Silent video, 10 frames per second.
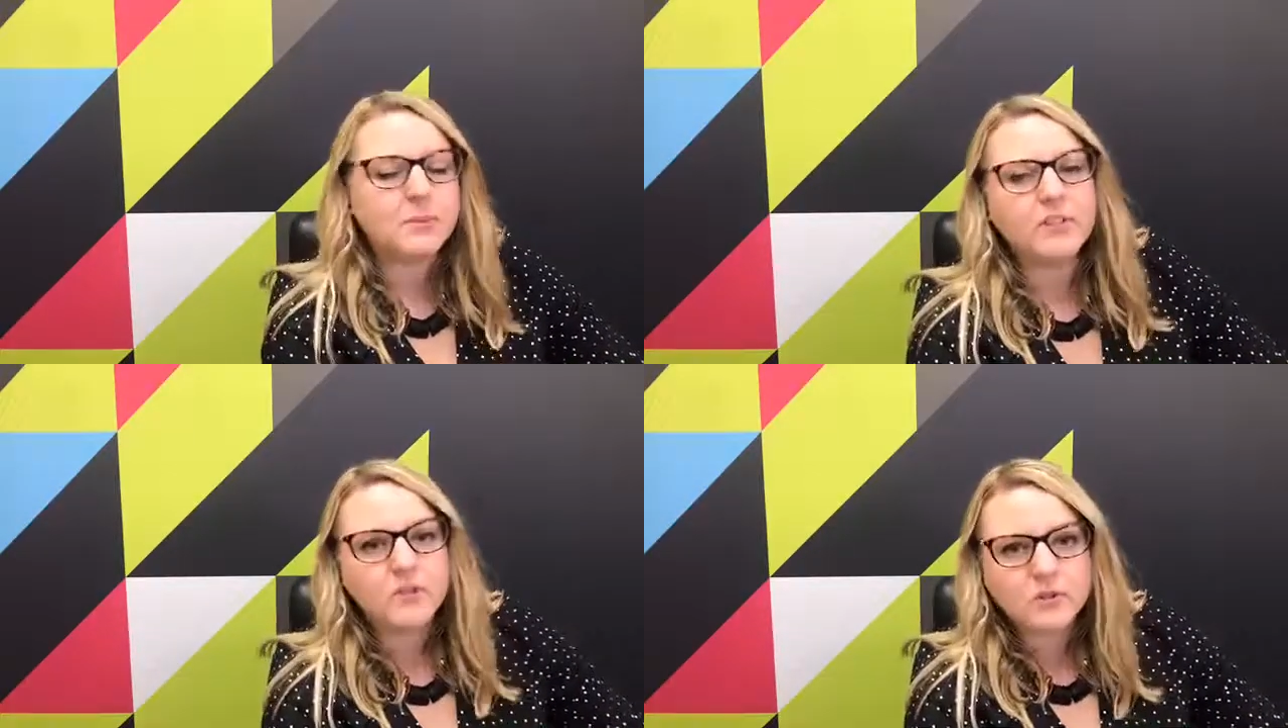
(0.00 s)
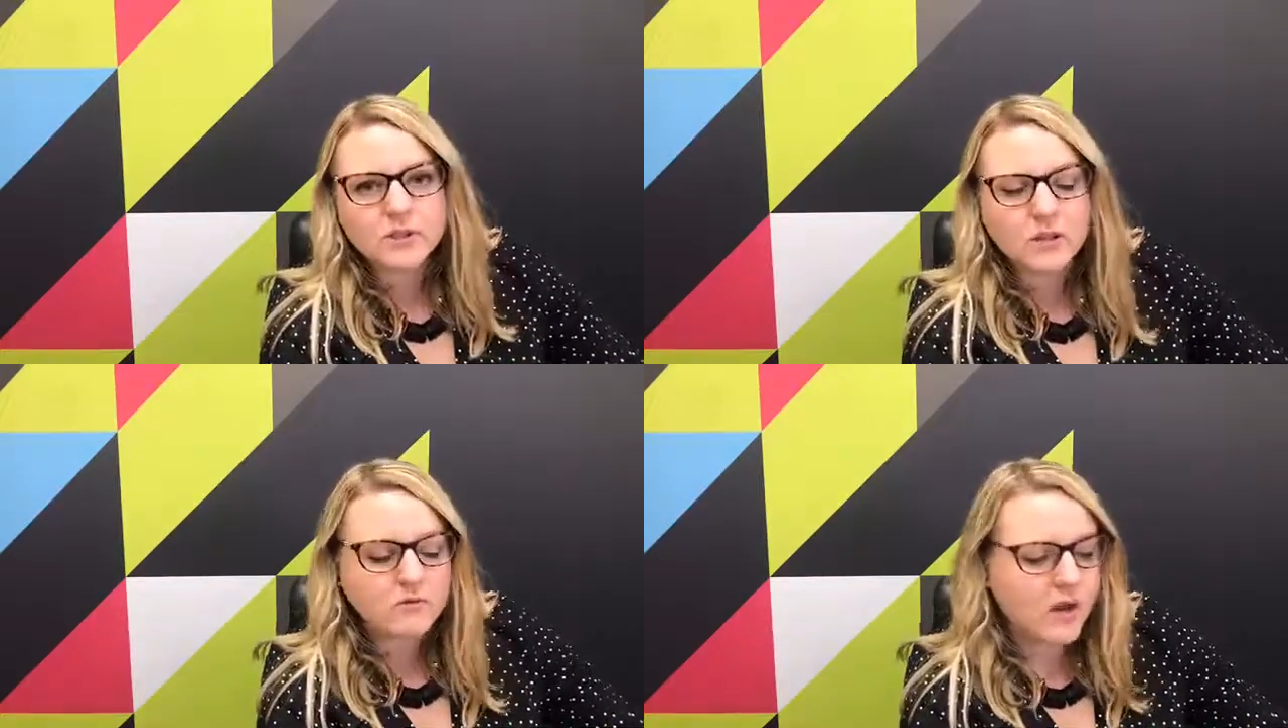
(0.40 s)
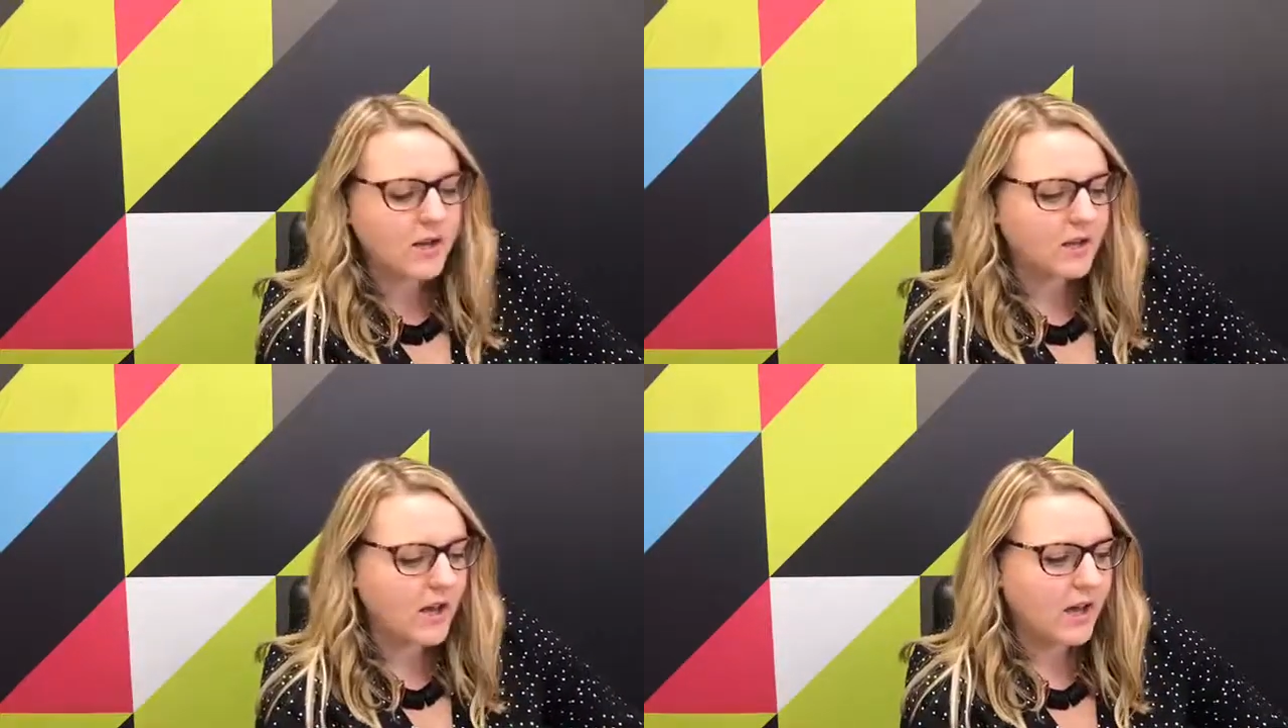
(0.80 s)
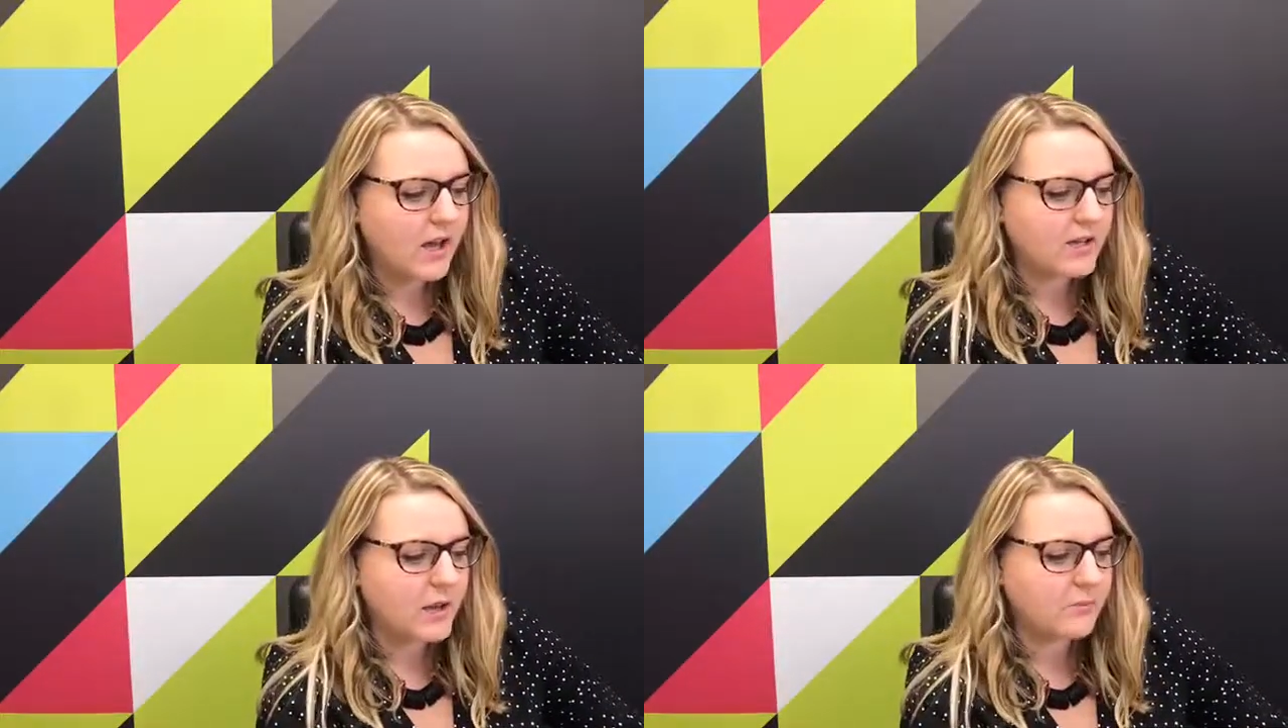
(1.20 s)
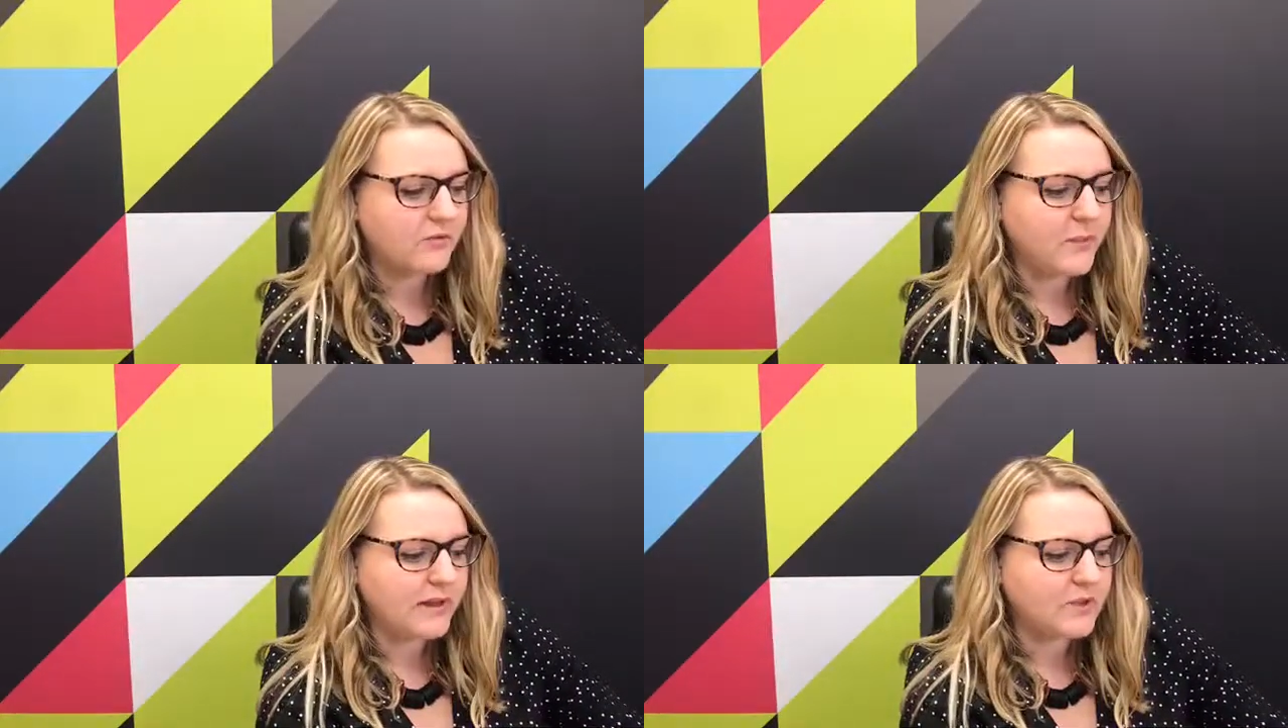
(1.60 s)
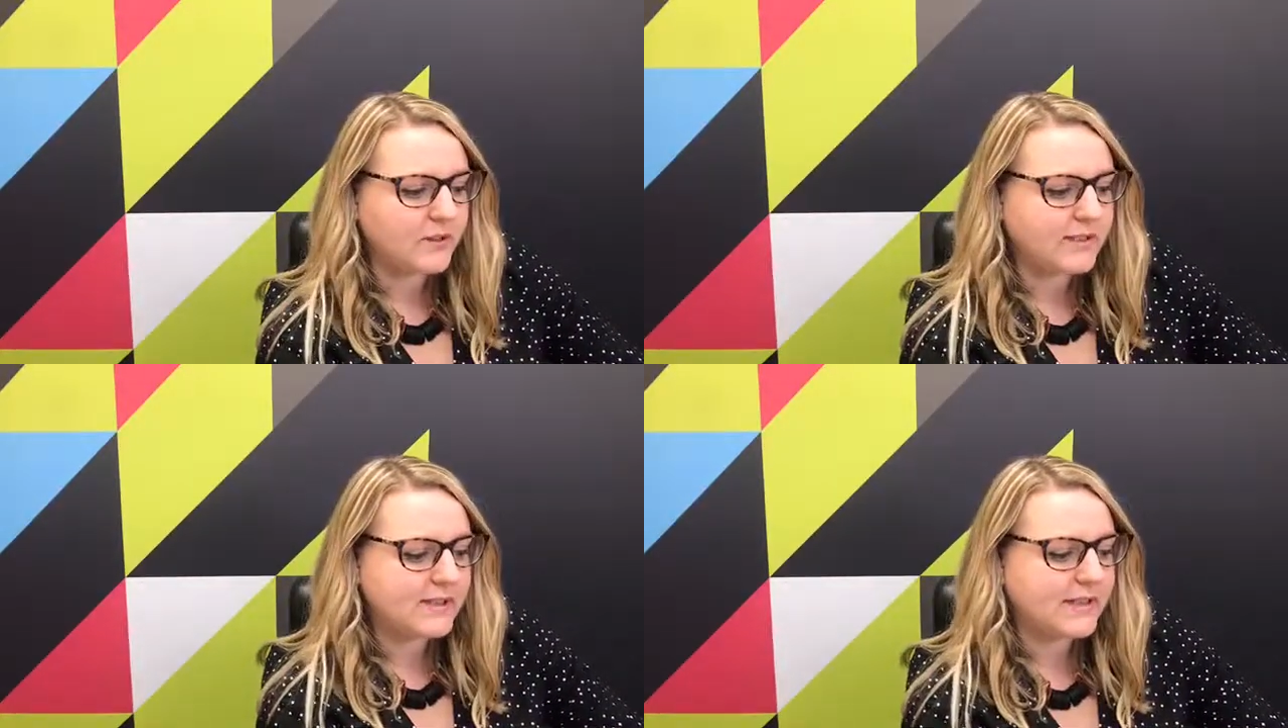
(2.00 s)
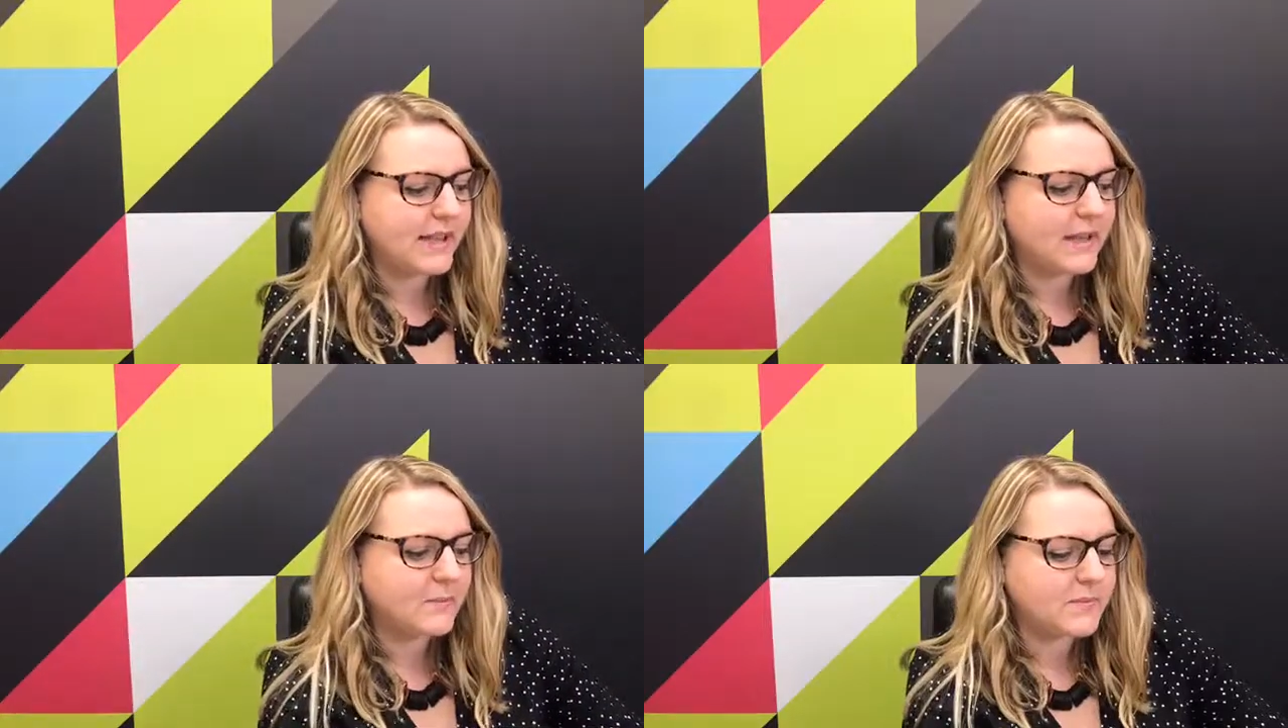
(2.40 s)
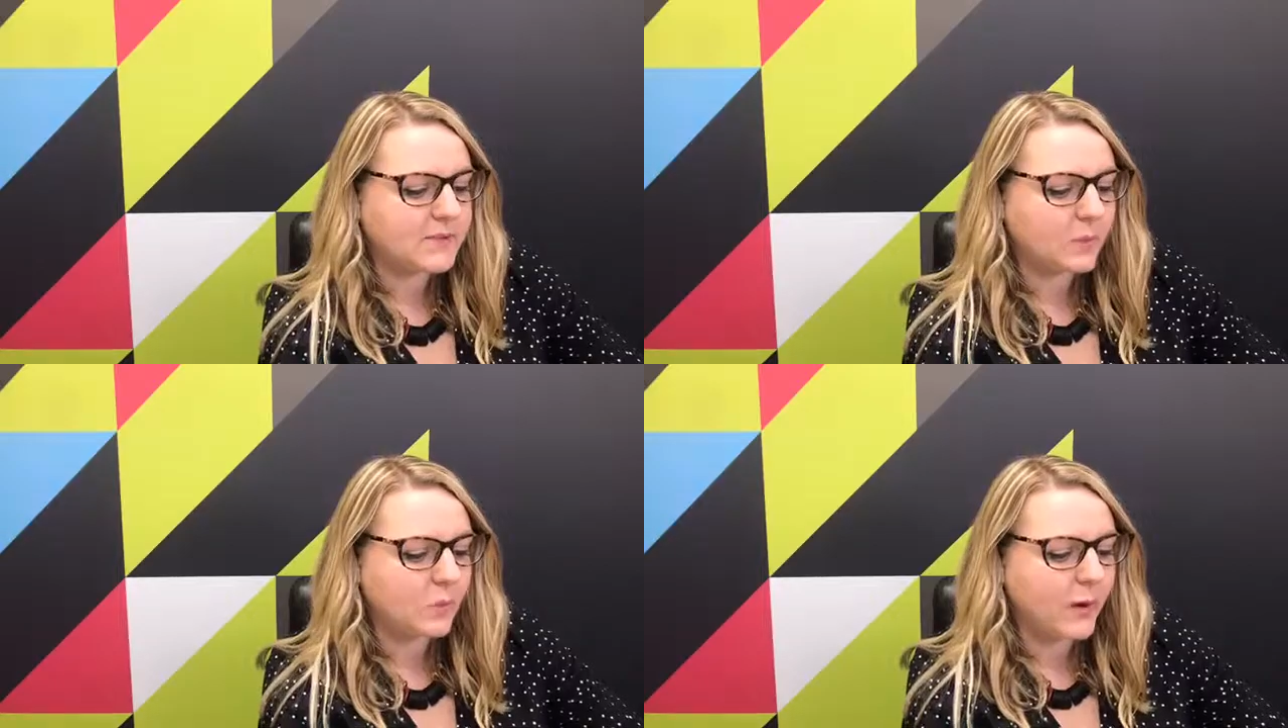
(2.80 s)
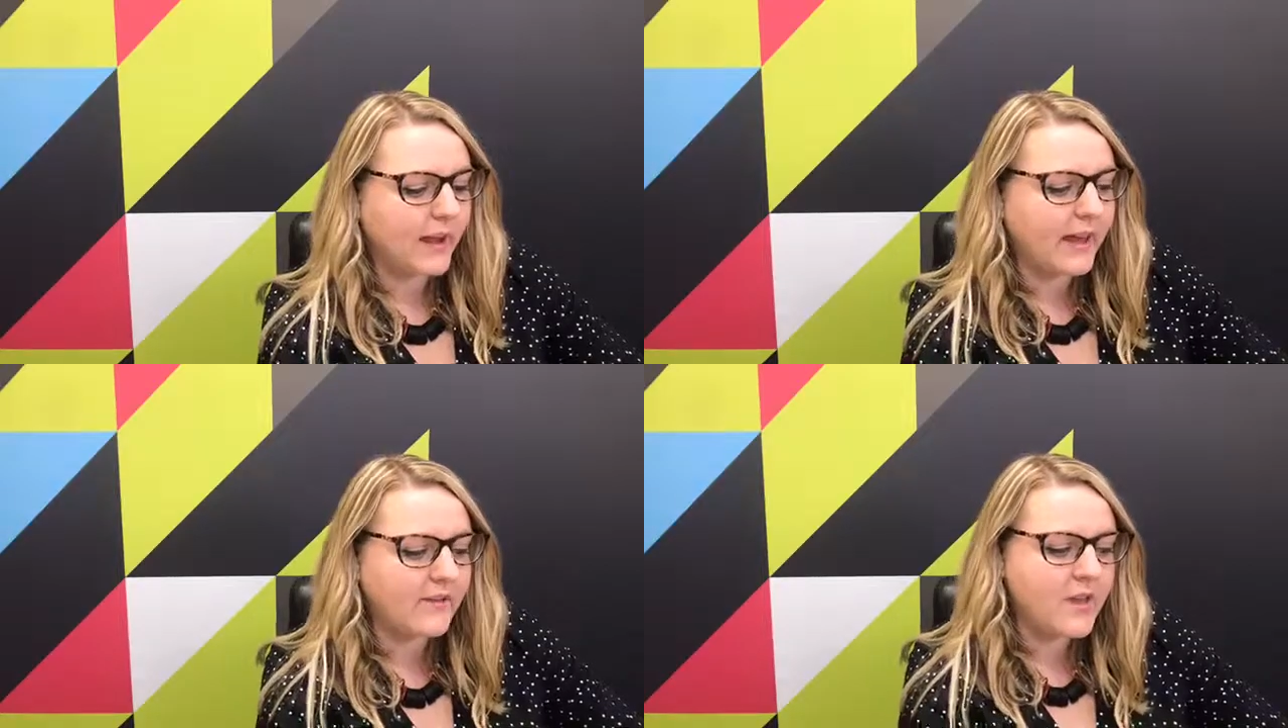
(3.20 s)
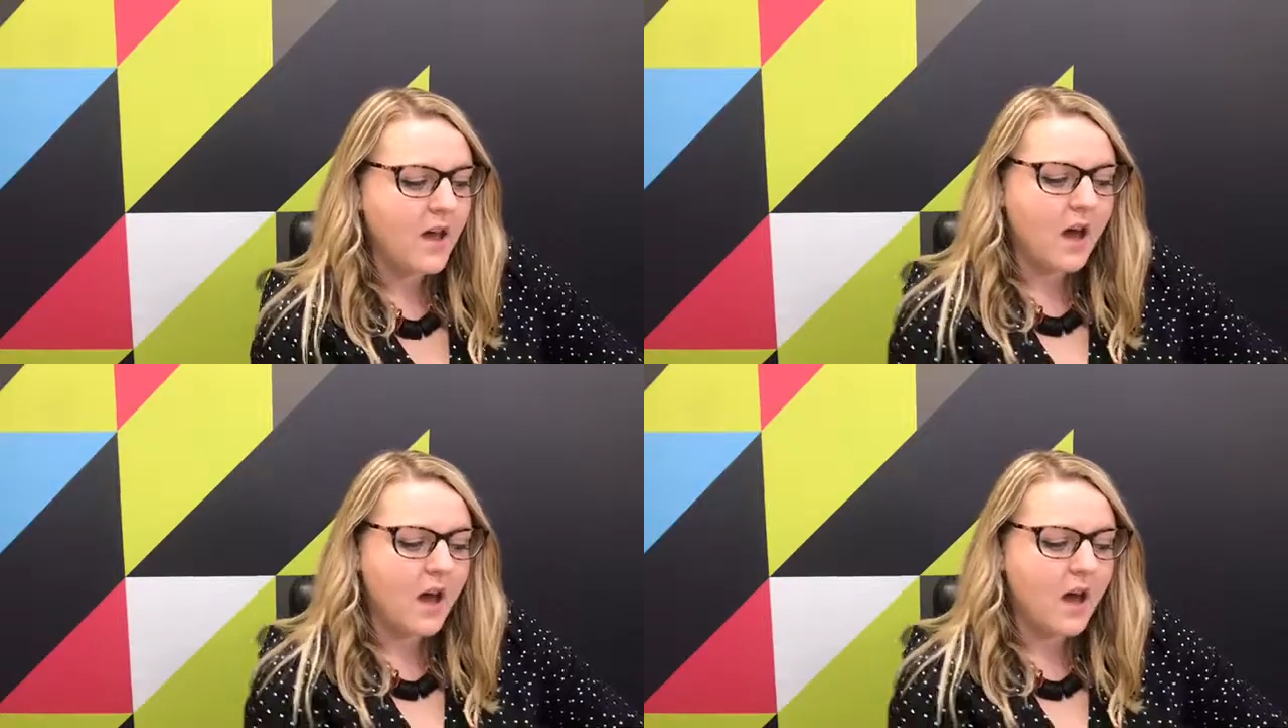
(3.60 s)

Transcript: we've also run a number of mentoring schemes with